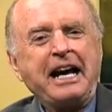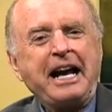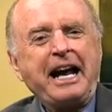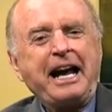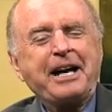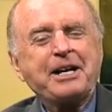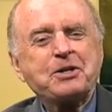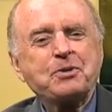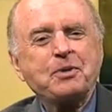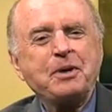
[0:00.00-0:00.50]

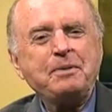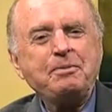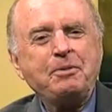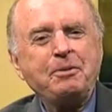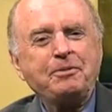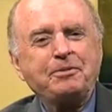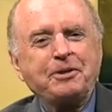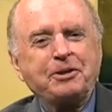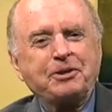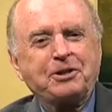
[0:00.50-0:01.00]
as we
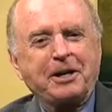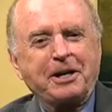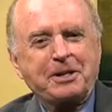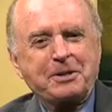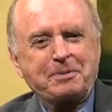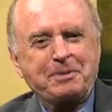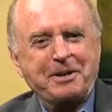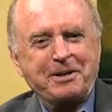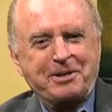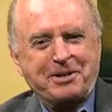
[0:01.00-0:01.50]
move the chess
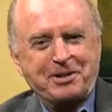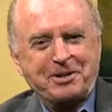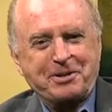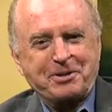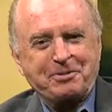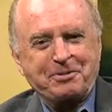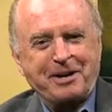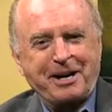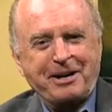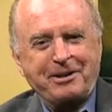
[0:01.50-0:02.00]
pieces
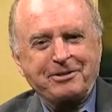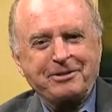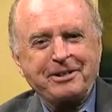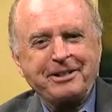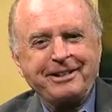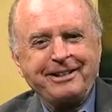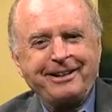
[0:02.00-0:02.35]
around